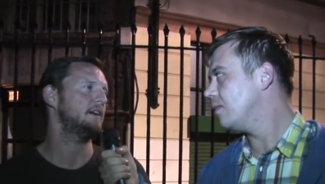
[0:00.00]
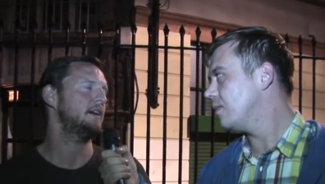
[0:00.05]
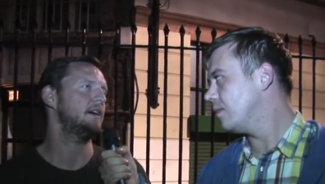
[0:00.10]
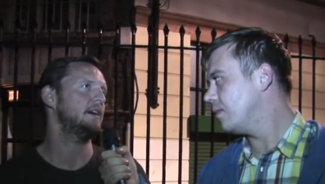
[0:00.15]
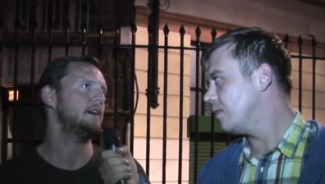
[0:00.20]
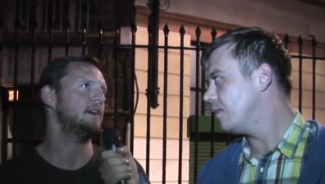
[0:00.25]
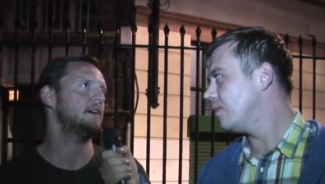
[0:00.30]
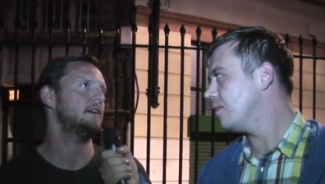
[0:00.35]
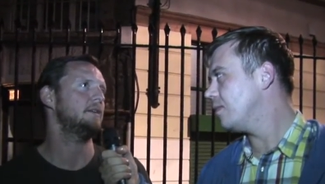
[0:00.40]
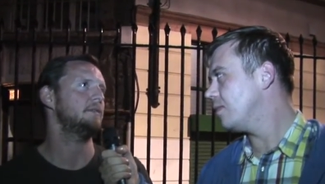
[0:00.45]

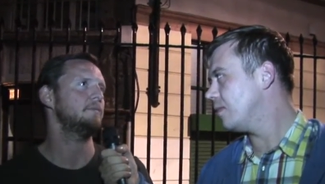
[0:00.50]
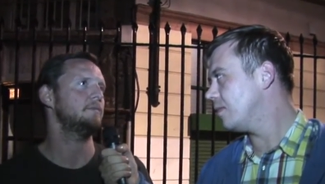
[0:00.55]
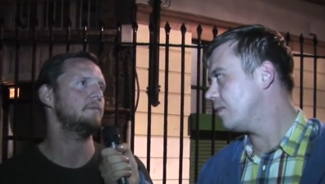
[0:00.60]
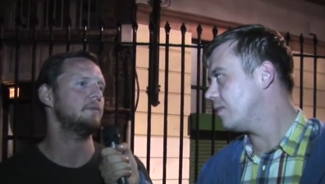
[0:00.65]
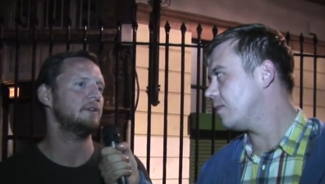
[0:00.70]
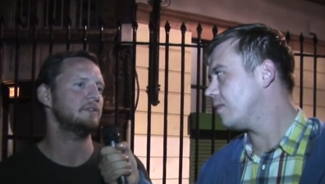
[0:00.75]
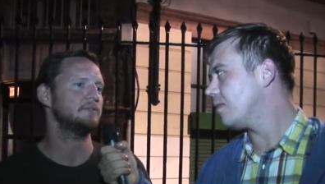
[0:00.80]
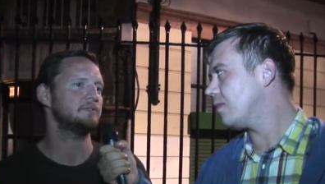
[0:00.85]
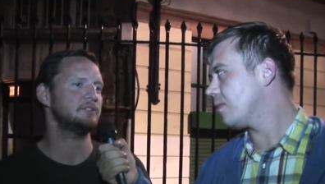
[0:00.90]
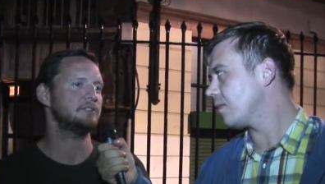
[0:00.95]
Speaker 1: Um,
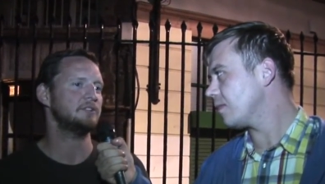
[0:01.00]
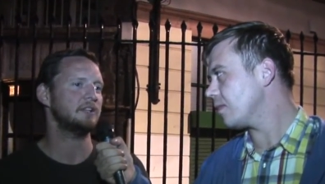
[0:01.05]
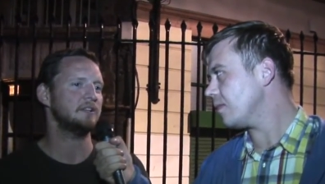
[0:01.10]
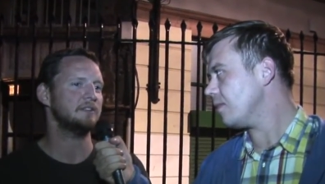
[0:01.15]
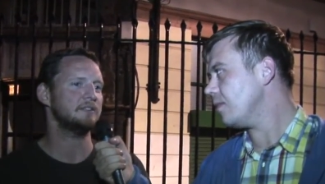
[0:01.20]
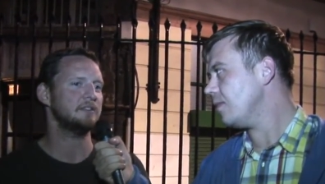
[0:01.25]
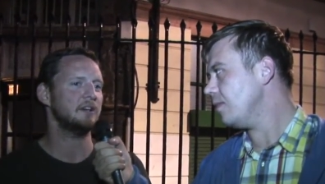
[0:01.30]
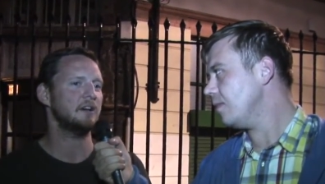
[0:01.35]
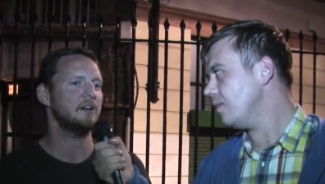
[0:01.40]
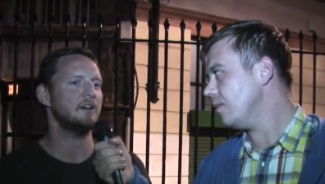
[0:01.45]
I've just done
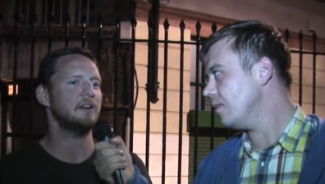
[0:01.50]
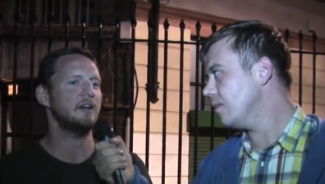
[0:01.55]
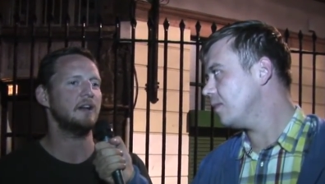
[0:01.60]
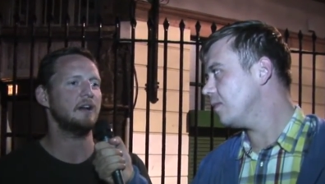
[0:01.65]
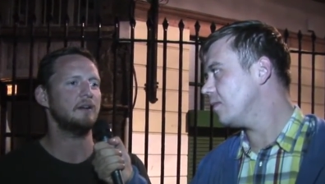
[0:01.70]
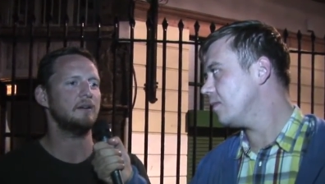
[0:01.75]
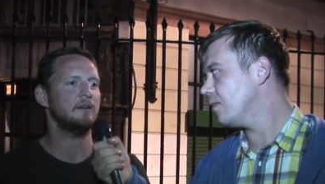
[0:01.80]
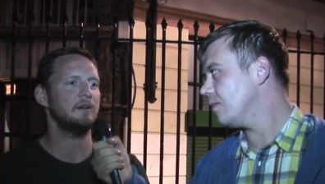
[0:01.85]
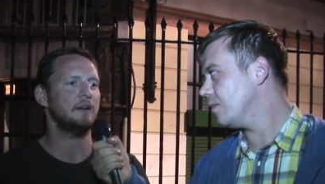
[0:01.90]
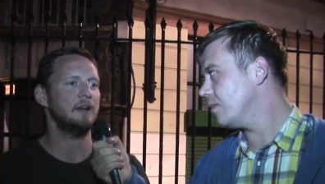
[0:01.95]

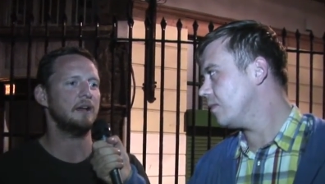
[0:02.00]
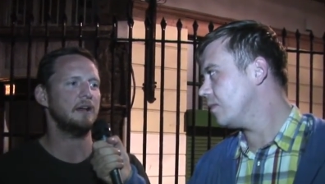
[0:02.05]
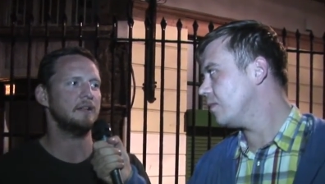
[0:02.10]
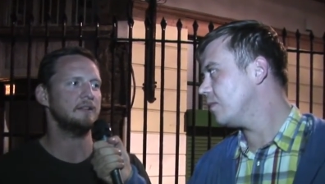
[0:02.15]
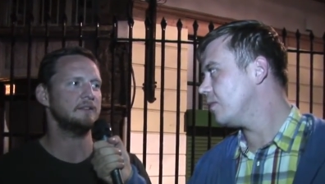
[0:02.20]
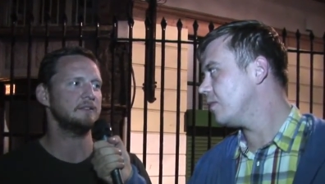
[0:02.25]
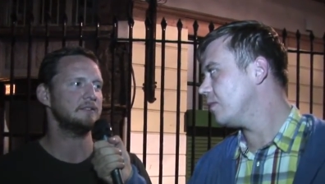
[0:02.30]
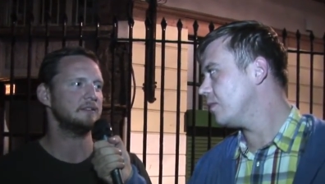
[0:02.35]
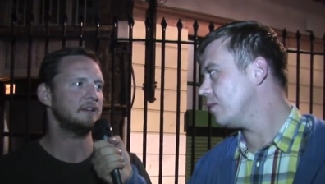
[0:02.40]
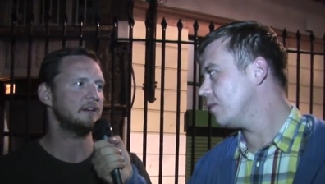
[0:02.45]
turnout,
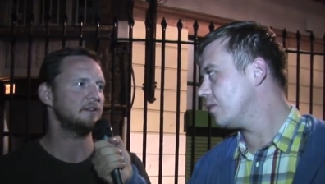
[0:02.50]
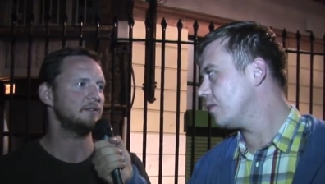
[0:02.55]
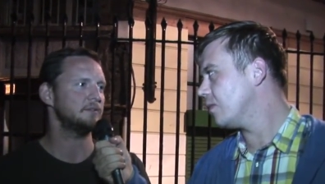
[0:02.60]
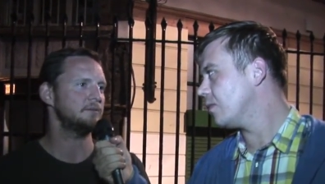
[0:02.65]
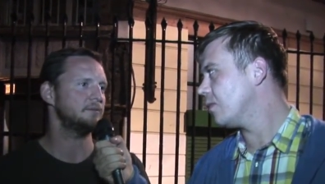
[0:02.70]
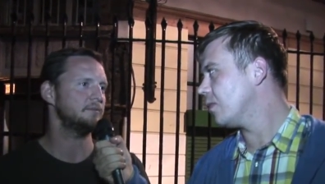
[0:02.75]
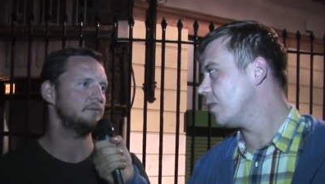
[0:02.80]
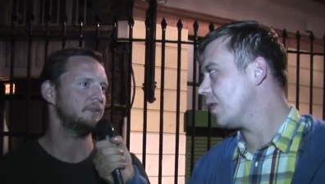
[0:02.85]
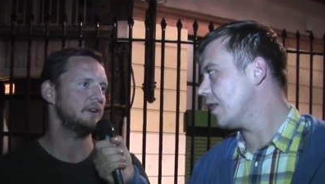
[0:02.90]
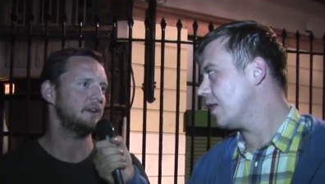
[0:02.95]
and so
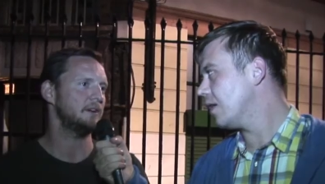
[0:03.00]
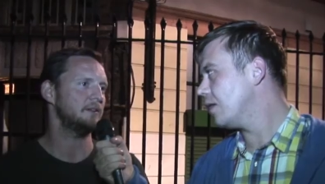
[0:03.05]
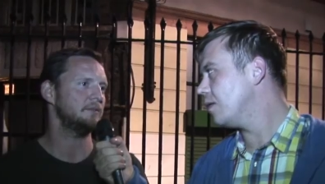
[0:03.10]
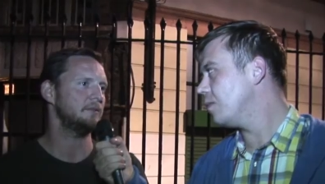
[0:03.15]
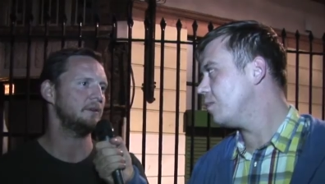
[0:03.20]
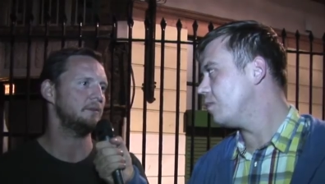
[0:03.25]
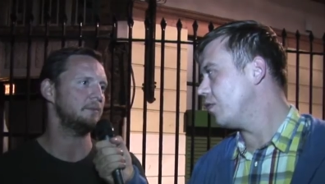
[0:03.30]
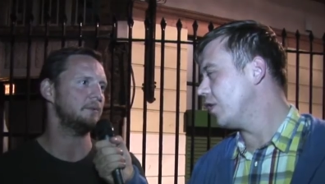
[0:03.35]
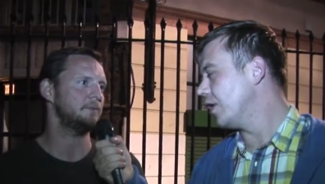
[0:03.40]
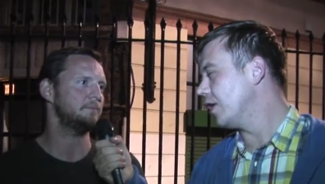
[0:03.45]
you know,
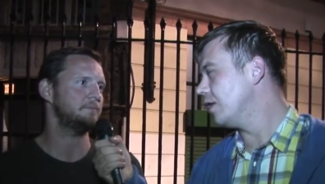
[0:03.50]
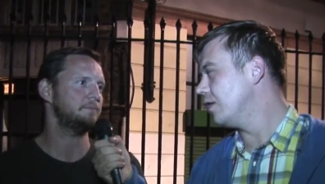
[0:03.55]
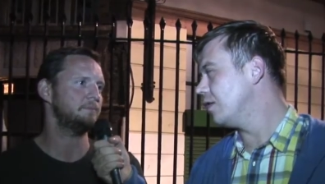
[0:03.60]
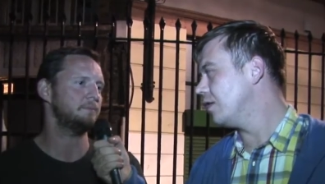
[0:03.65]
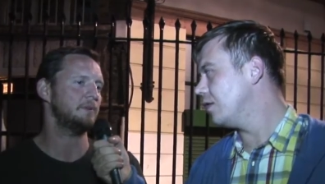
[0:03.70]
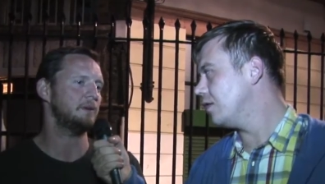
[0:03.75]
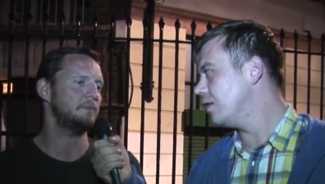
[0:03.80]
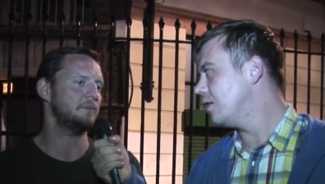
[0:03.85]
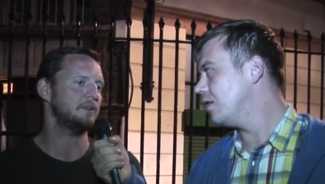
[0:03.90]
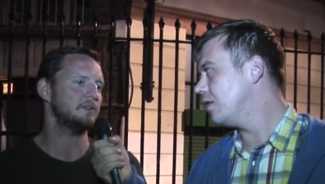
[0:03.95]
I'm a
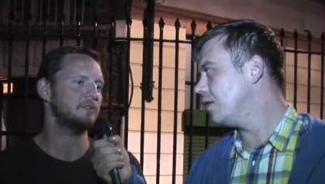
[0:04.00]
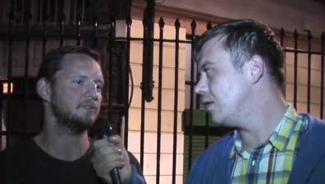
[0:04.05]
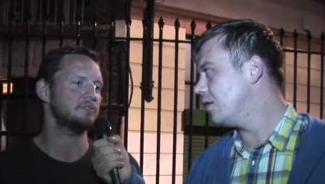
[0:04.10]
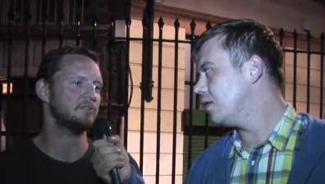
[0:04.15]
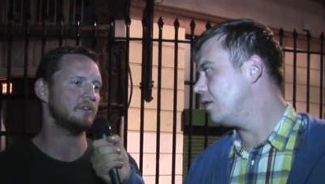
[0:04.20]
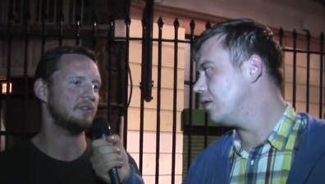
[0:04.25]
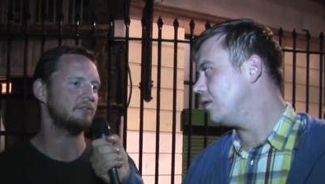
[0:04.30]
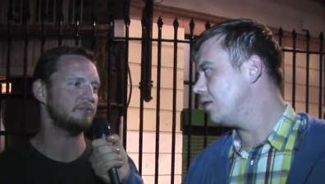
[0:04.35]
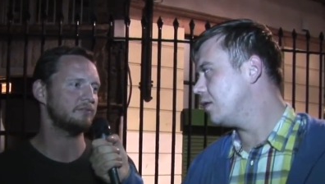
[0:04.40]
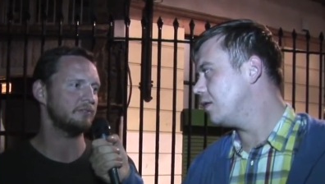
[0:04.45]
I'm a
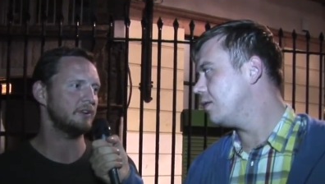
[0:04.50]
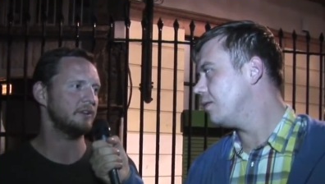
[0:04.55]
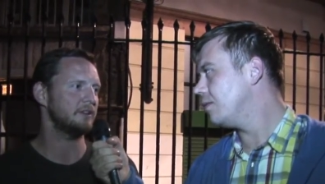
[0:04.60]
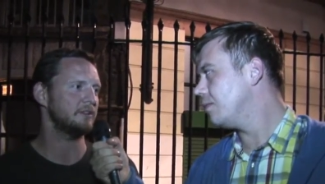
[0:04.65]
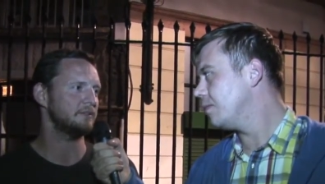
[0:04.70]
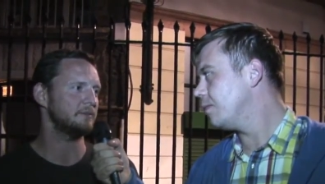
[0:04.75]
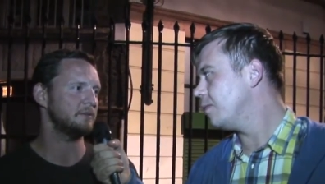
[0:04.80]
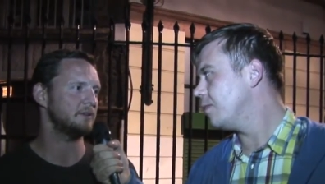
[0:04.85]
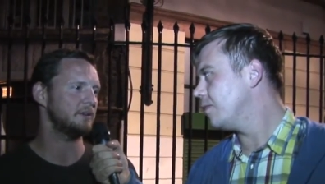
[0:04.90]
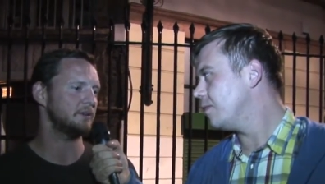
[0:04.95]
control freak
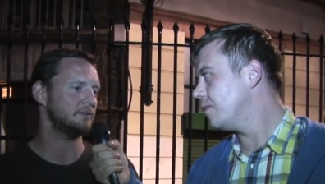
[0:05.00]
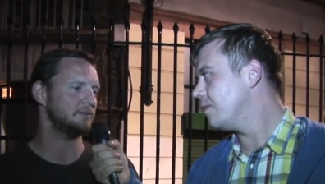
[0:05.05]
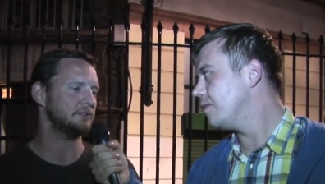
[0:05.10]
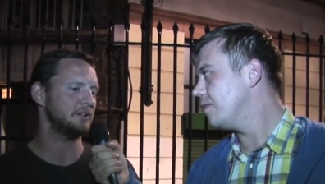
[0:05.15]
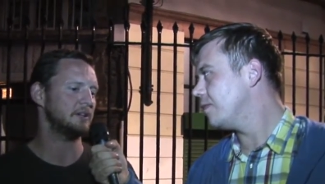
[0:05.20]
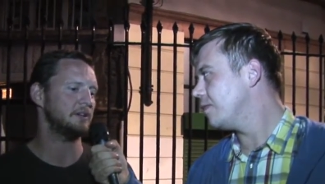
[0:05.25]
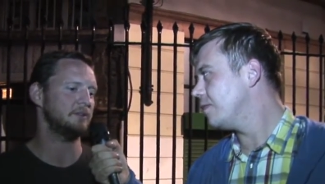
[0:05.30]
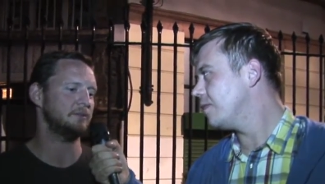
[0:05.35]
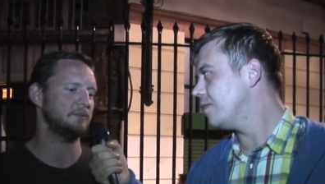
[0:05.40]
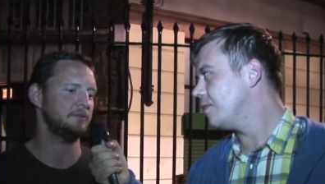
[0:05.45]
as well.
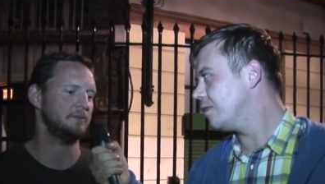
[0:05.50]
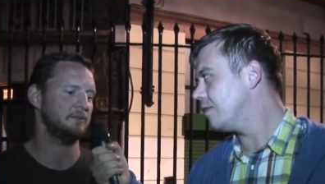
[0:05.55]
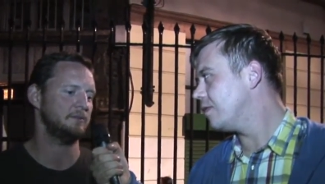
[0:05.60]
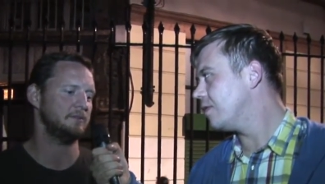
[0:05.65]
So